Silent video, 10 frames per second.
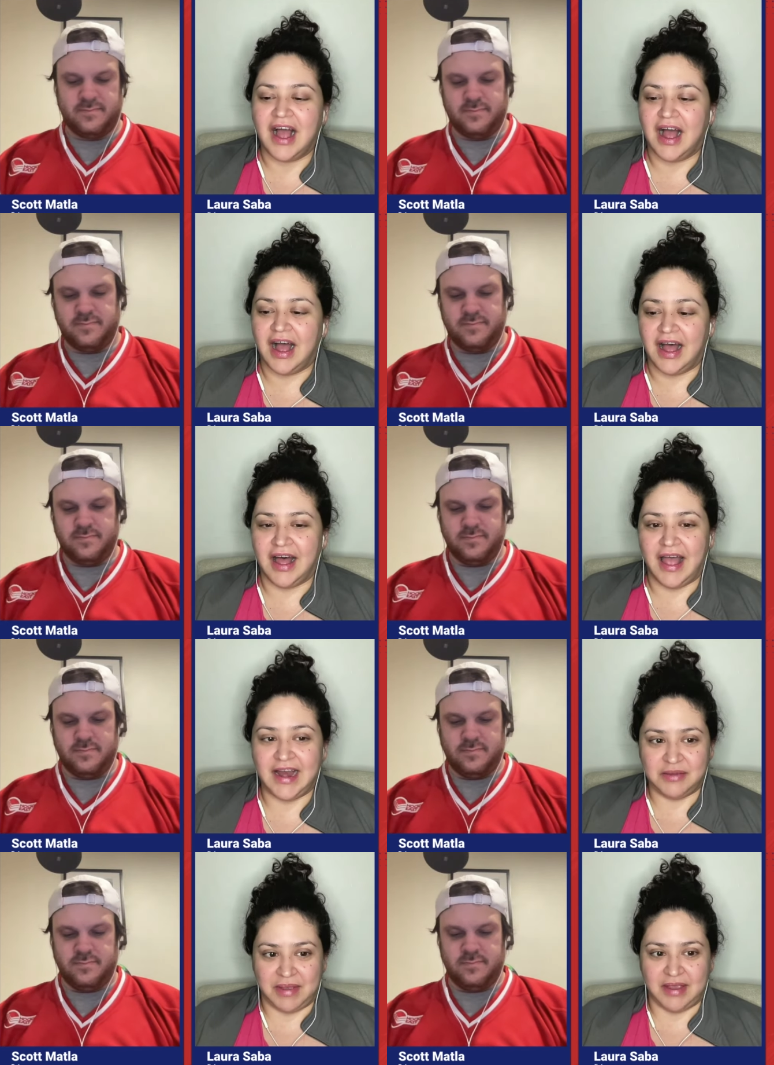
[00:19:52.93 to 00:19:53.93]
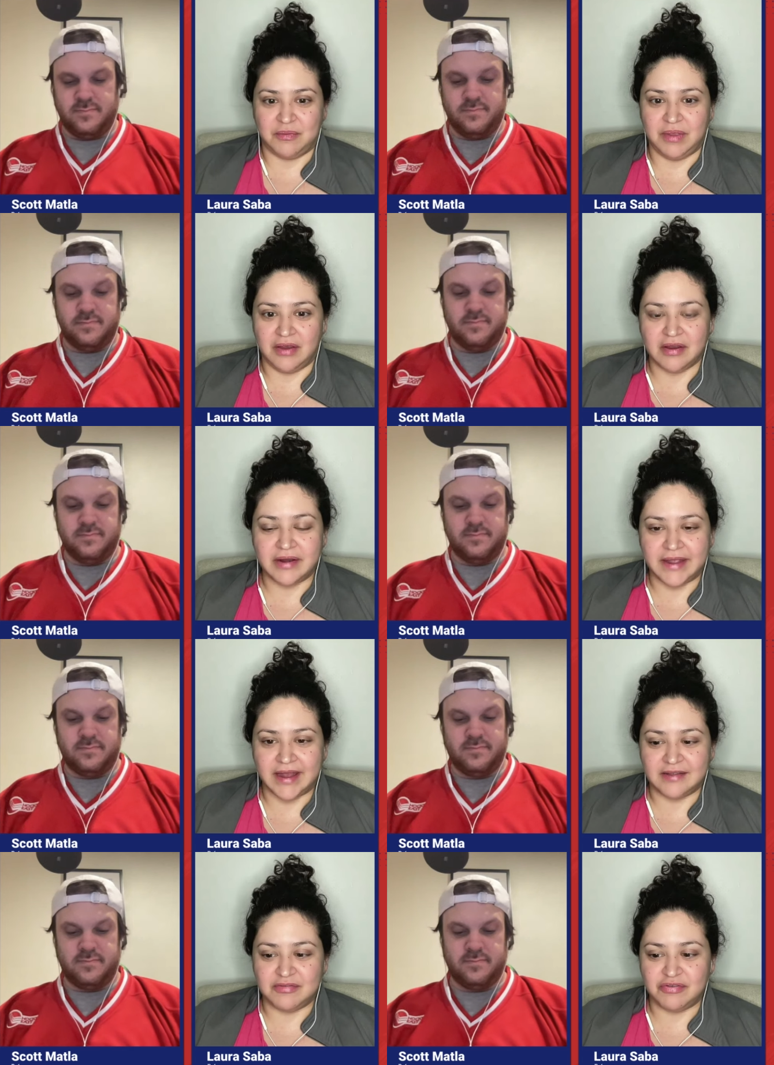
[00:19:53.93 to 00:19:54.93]
Speaker 1: Uh, anyway, we are going to get
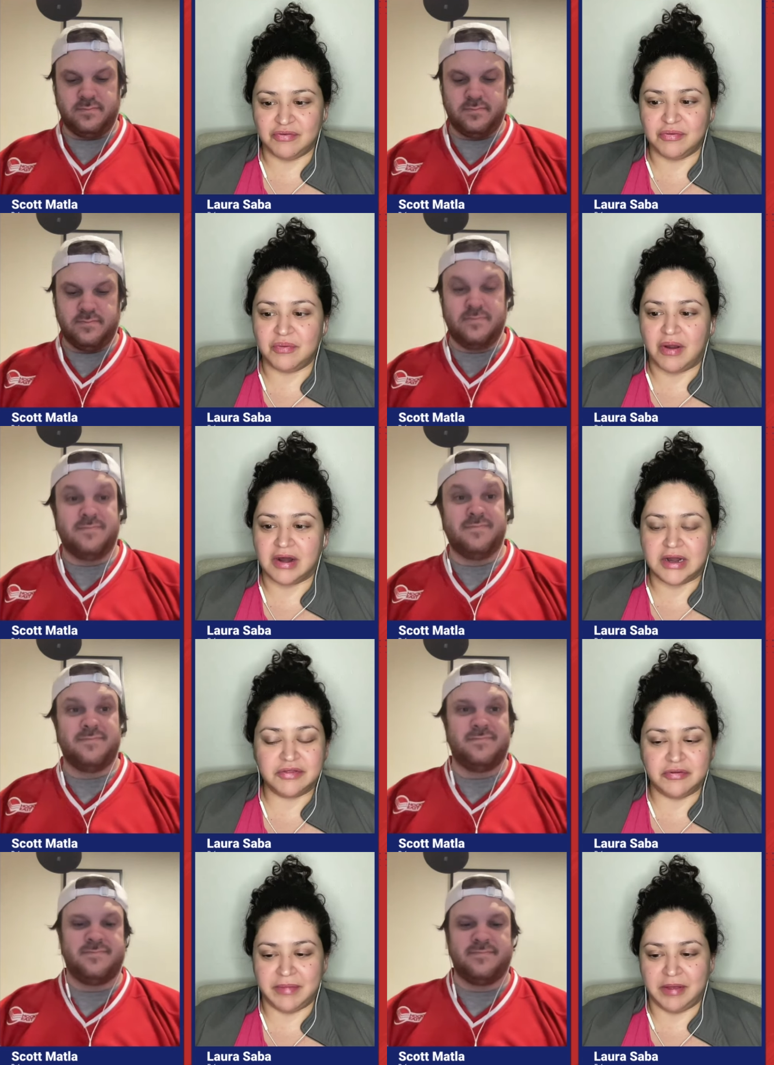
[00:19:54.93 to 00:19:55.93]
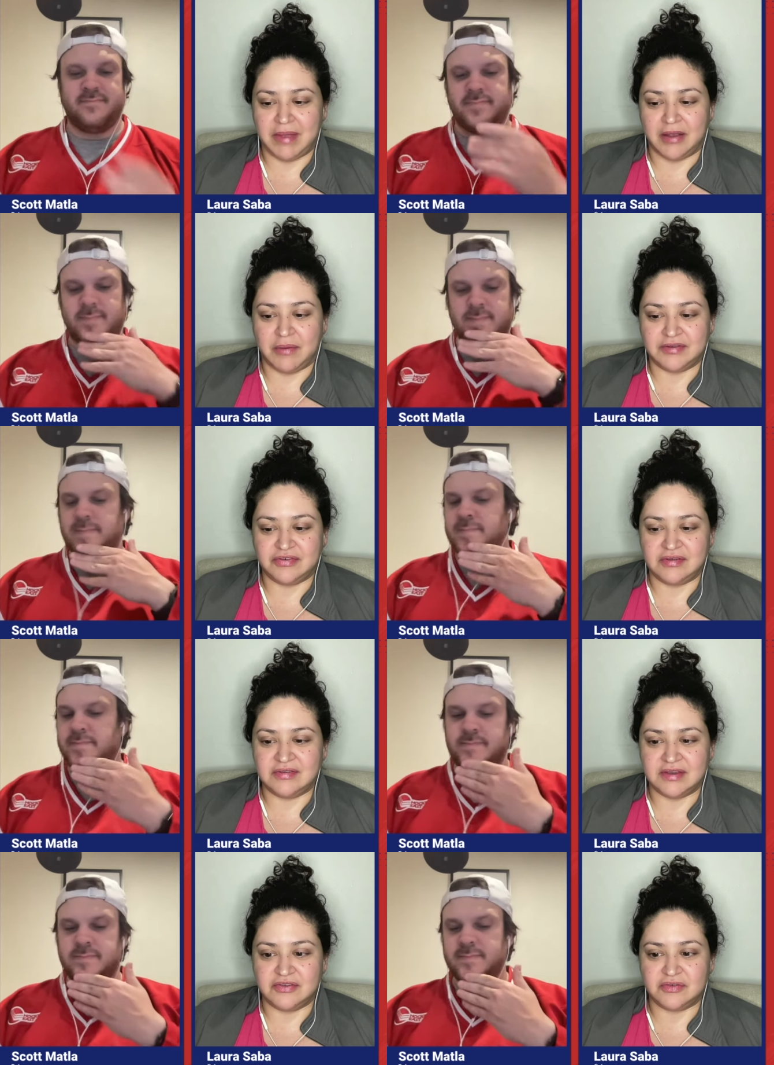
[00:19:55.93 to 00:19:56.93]
into our other mailbag questions
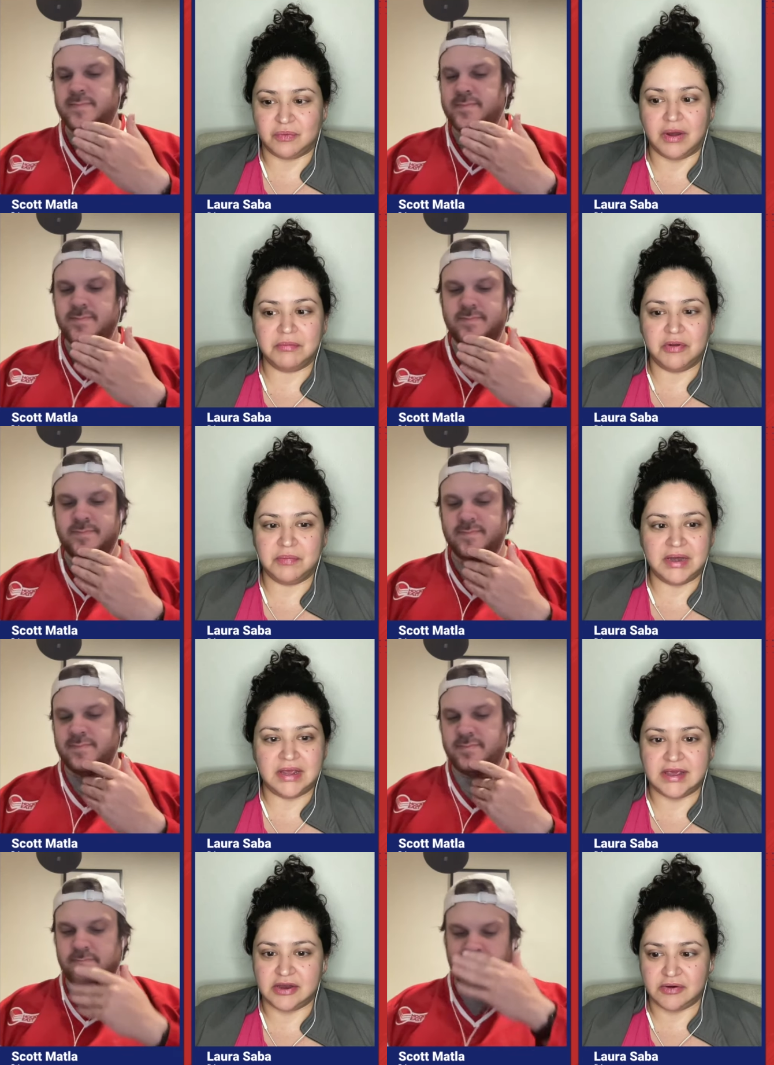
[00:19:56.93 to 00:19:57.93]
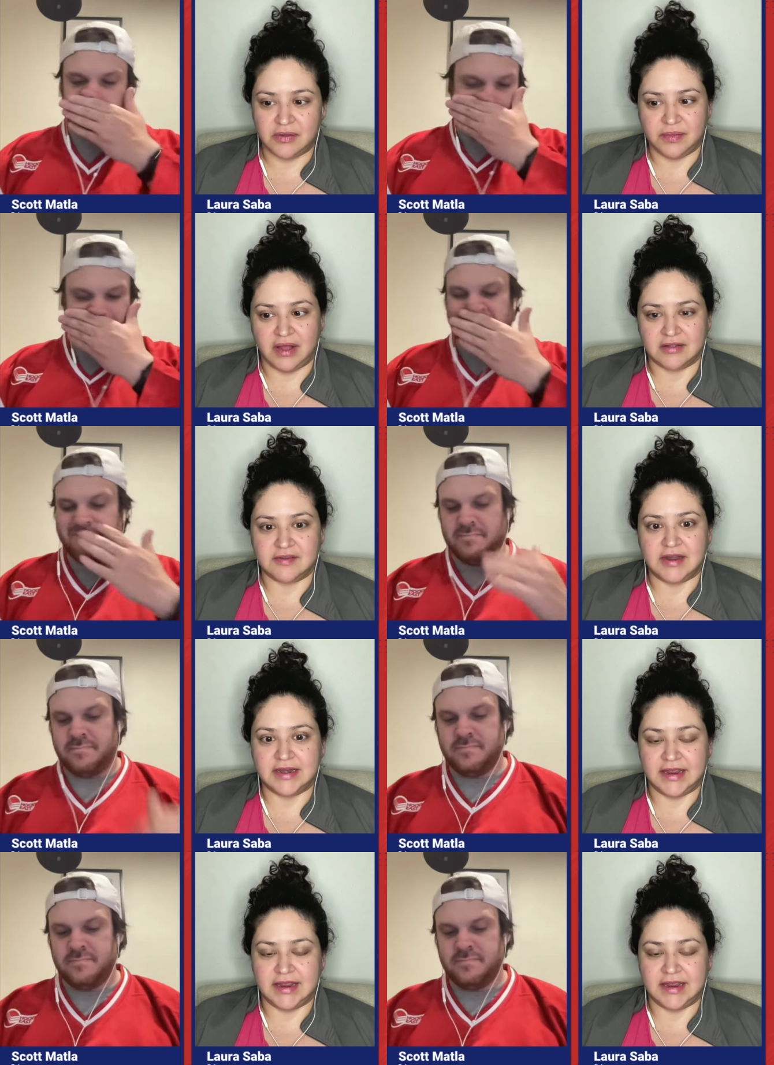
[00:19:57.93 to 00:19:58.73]
in just one moment here on Locked On